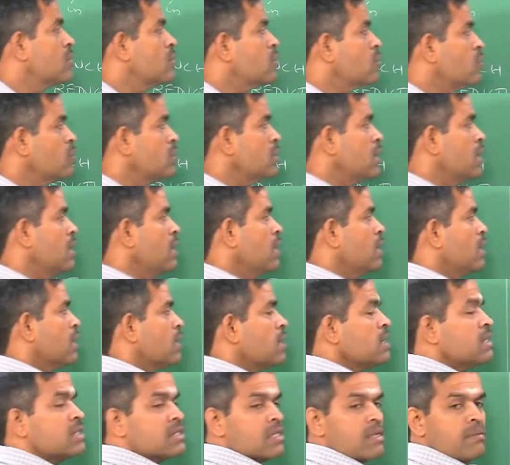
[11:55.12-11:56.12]
to the
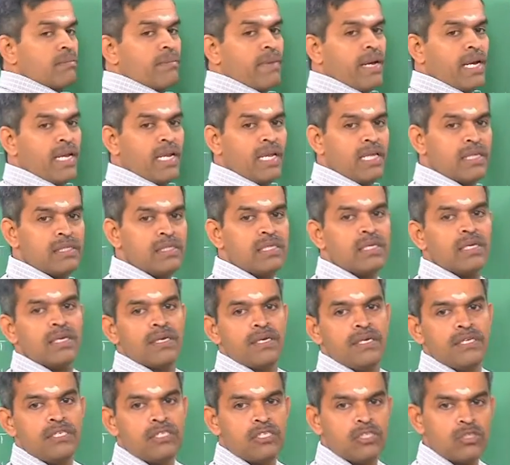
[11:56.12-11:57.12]
risk managing
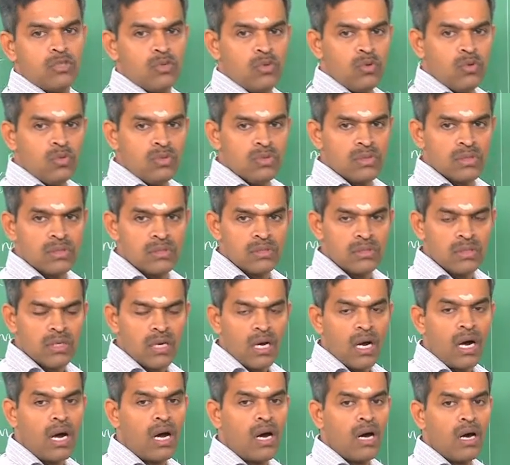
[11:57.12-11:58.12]
issues
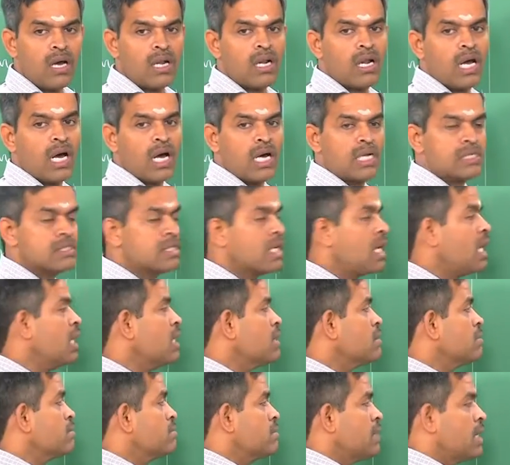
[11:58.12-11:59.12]
or
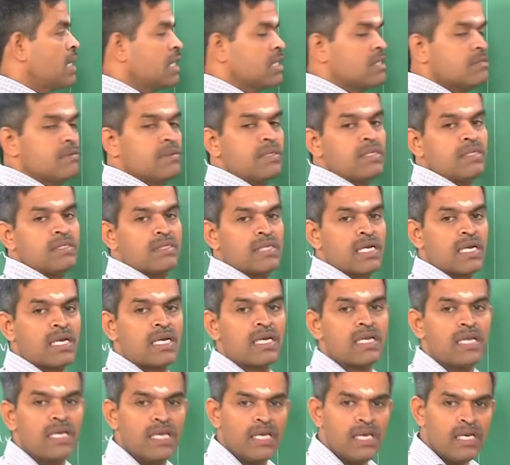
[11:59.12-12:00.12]
hazard management
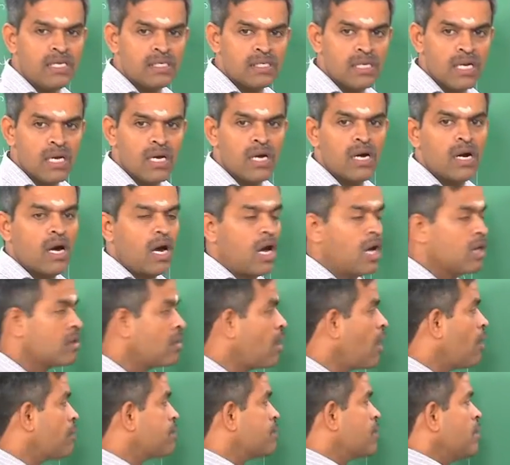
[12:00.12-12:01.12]
techniques
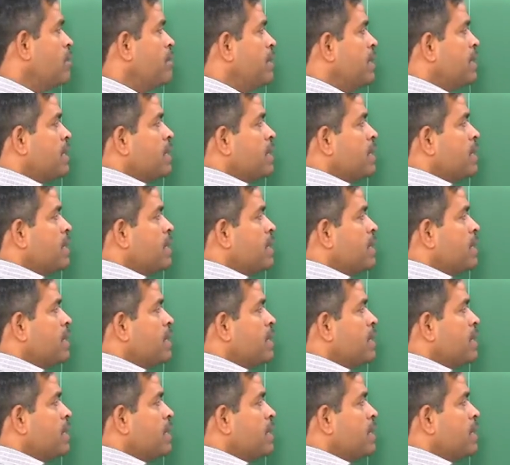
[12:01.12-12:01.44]
adopted by